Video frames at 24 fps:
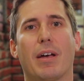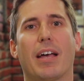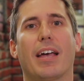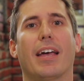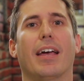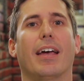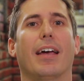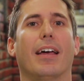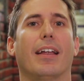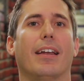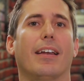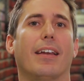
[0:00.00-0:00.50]

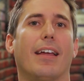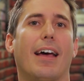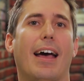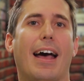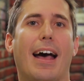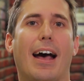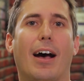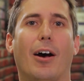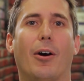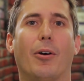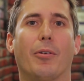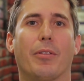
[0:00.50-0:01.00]
and
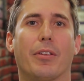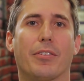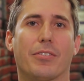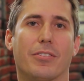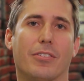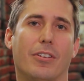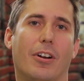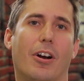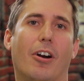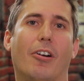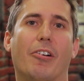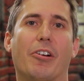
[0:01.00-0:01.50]
how the
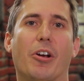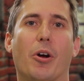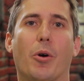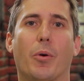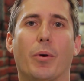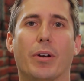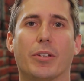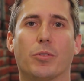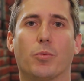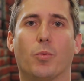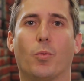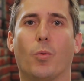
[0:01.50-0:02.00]
scenario
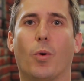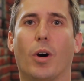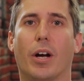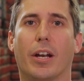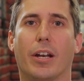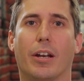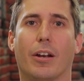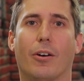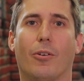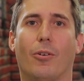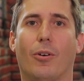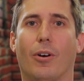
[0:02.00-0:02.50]
is
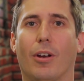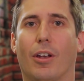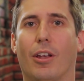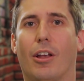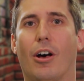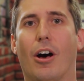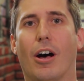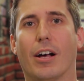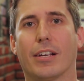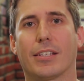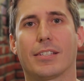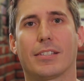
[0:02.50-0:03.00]
won or
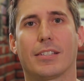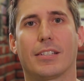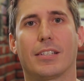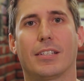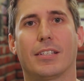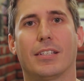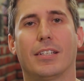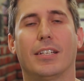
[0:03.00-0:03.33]
lost.